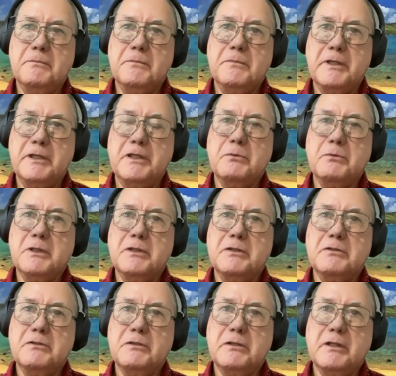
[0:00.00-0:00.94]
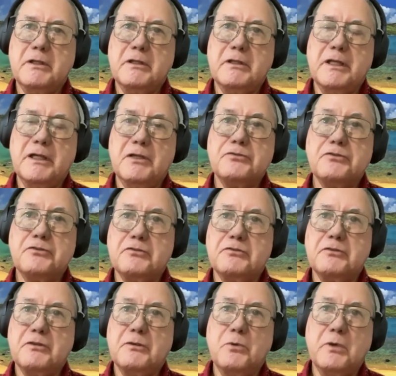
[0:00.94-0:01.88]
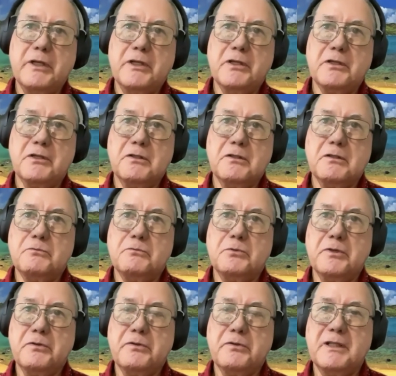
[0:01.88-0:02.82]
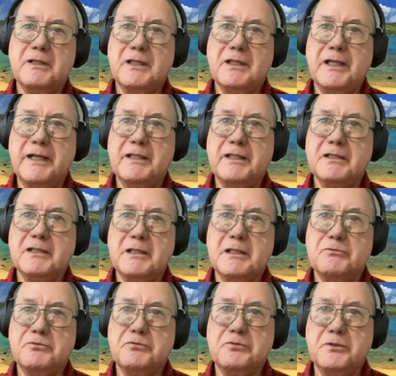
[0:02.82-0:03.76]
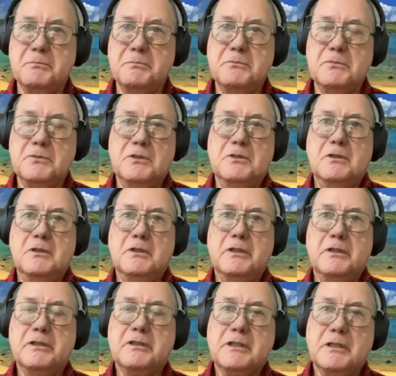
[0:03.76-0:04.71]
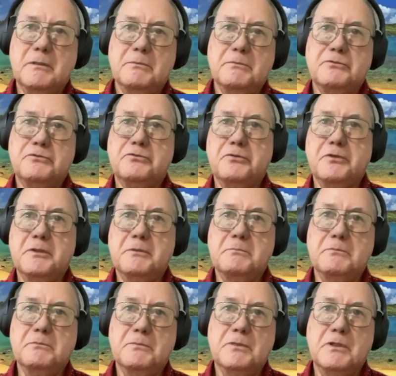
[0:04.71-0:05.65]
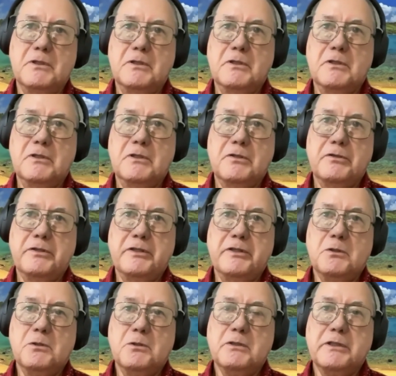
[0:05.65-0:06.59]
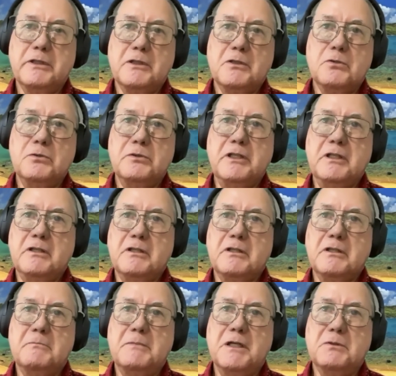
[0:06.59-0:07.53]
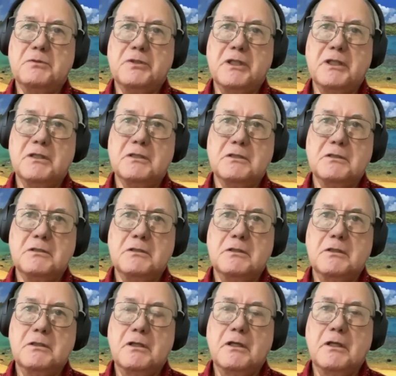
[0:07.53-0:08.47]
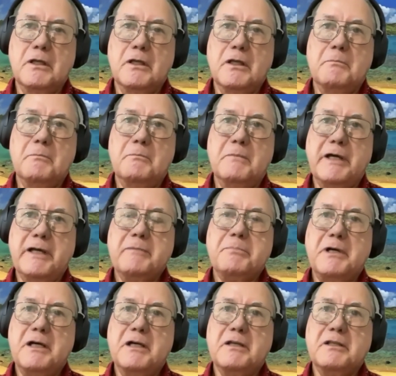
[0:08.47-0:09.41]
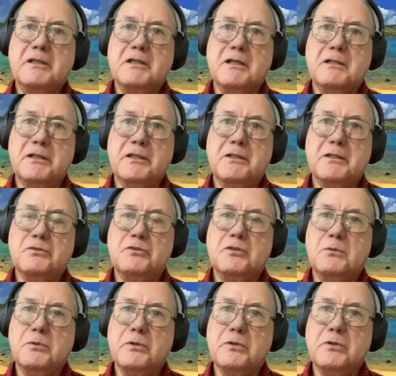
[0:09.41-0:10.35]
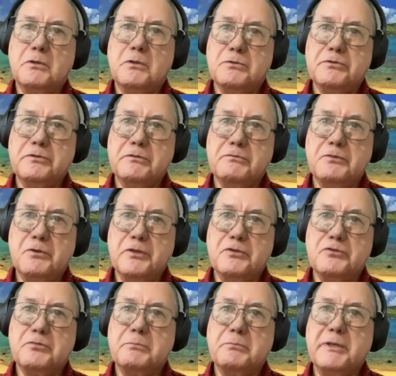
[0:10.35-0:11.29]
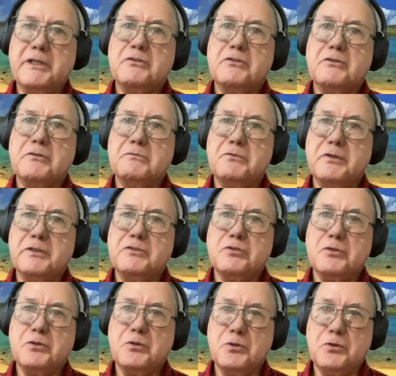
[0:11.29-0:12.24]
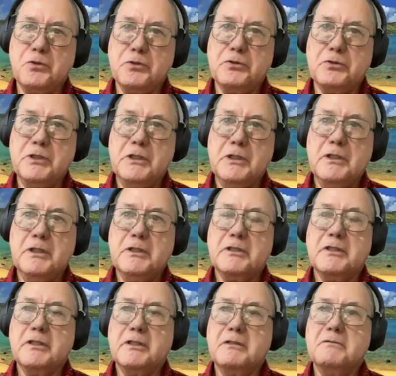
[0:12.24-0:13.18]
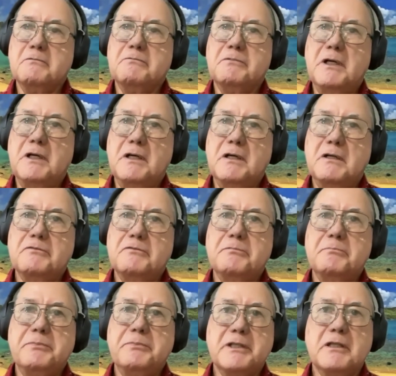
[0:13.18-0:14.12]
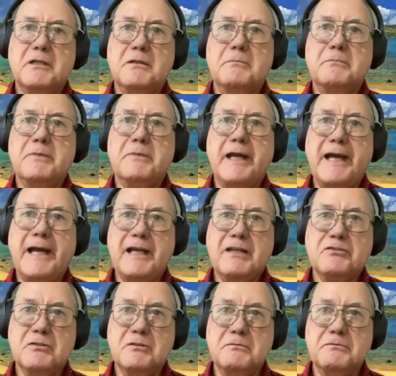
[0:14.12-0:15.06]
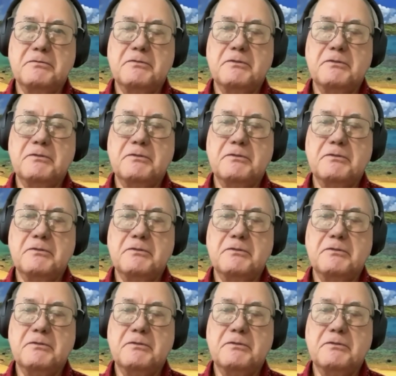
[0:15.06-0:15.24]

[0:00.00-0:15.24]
anyone else is aware of where that line comes from, it comes from the Oli Kunihi Kumauna. Mai Pa'i Kaleo, don't withhold your voice, make your voice heard, get involved, become active.